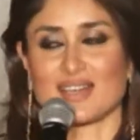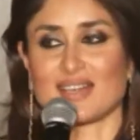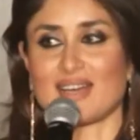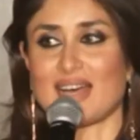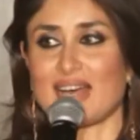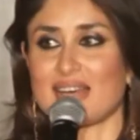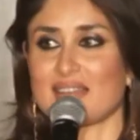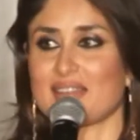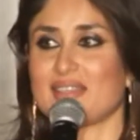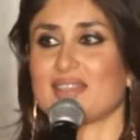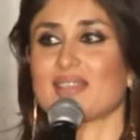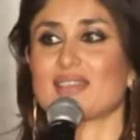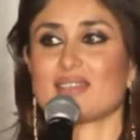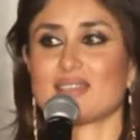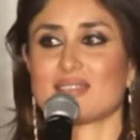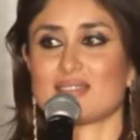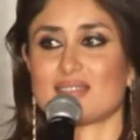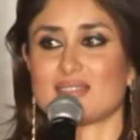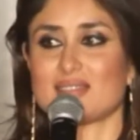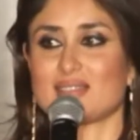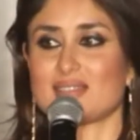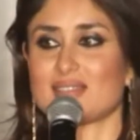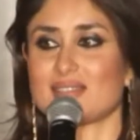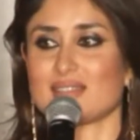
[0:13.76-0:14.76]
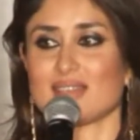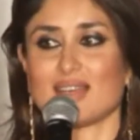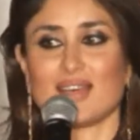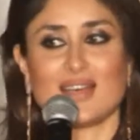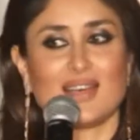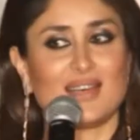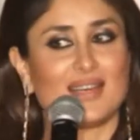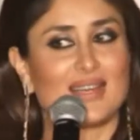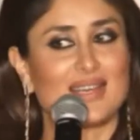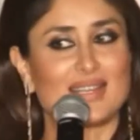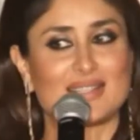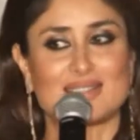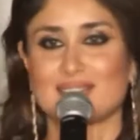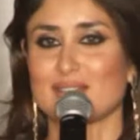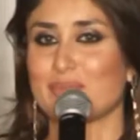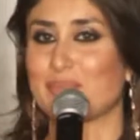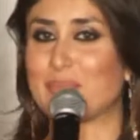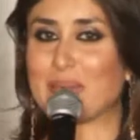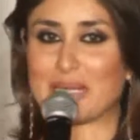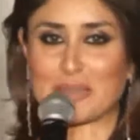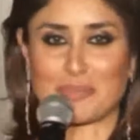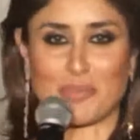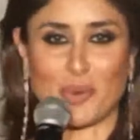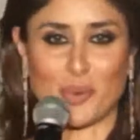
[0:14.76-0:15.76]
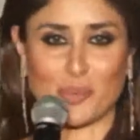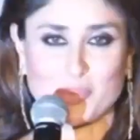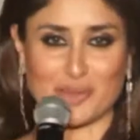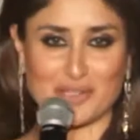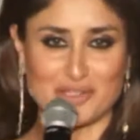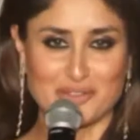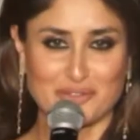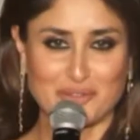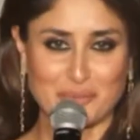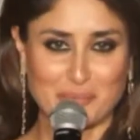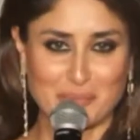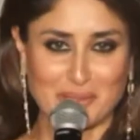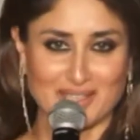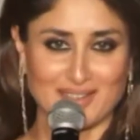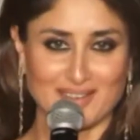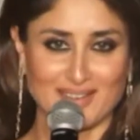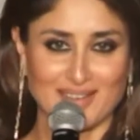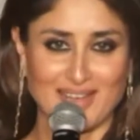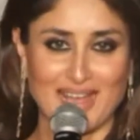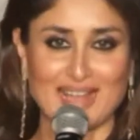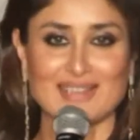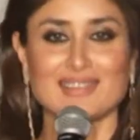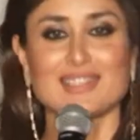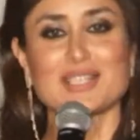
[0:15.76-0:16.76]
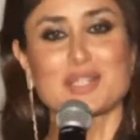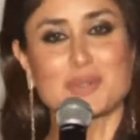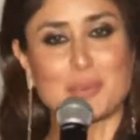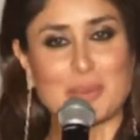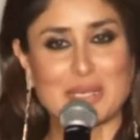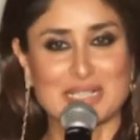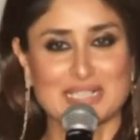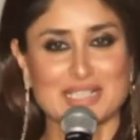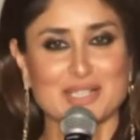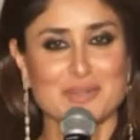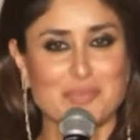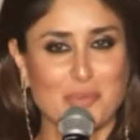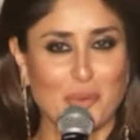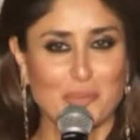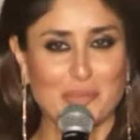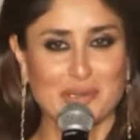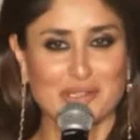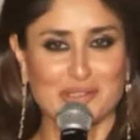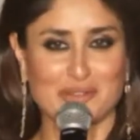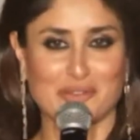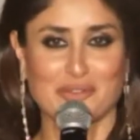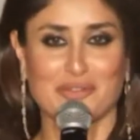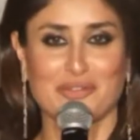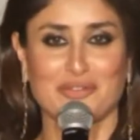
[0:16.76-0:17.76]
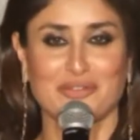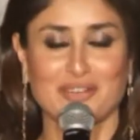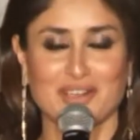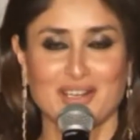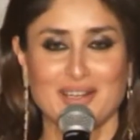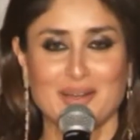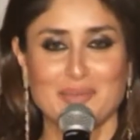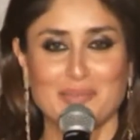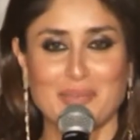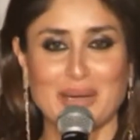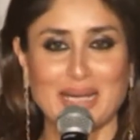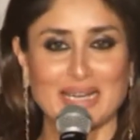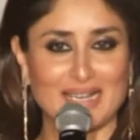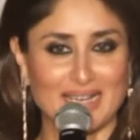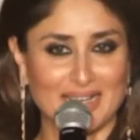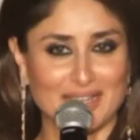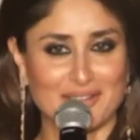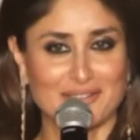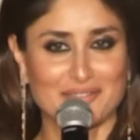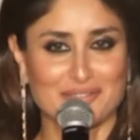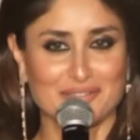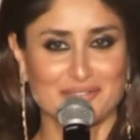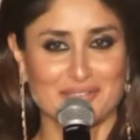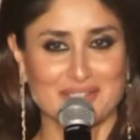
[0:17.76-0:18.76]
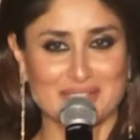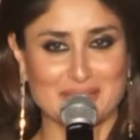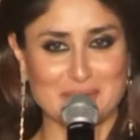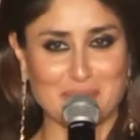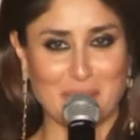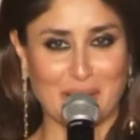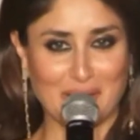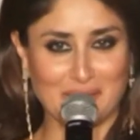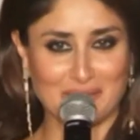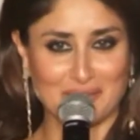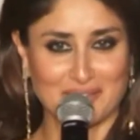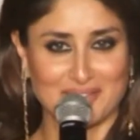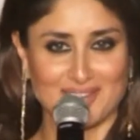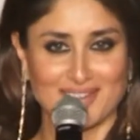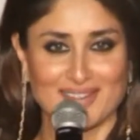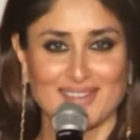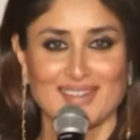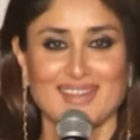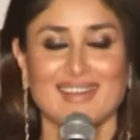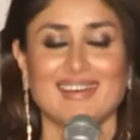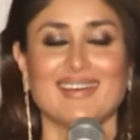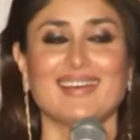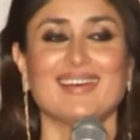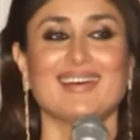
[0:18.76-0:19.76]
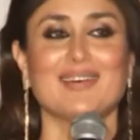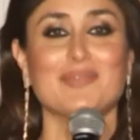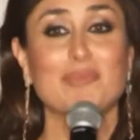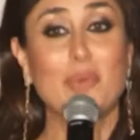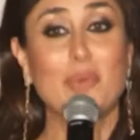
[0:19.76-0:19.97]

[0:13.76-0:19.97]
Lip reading: "I don't know what clicks with me as an actor. There is work for everyone. I will do what I